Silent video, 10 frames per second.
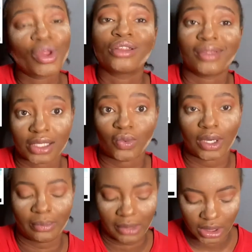that's what
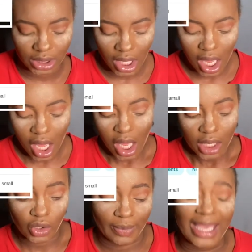it means.
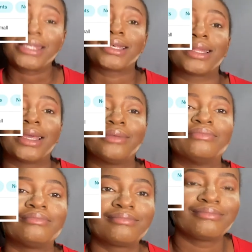So basically,
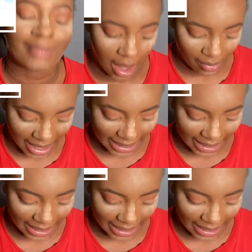my